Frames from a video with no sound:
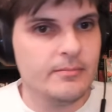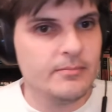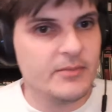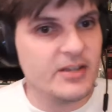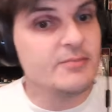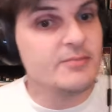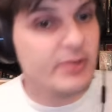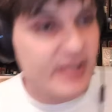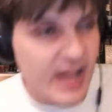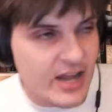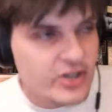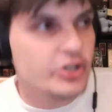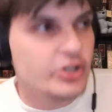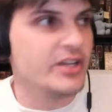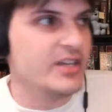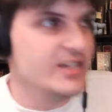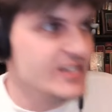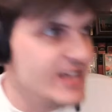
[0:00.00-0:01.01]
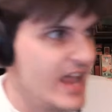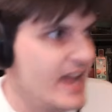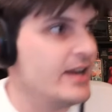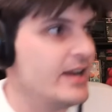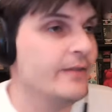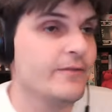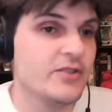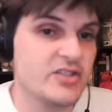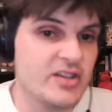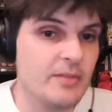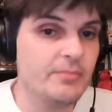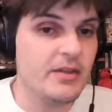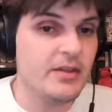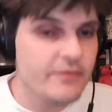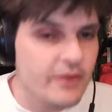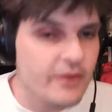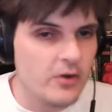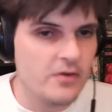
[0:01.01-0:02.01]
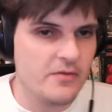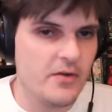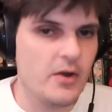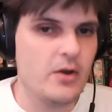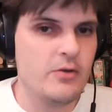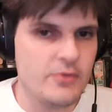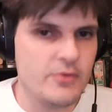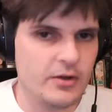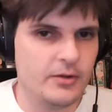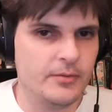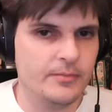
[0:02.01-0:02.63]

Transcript: could potentially contending for something very, very real.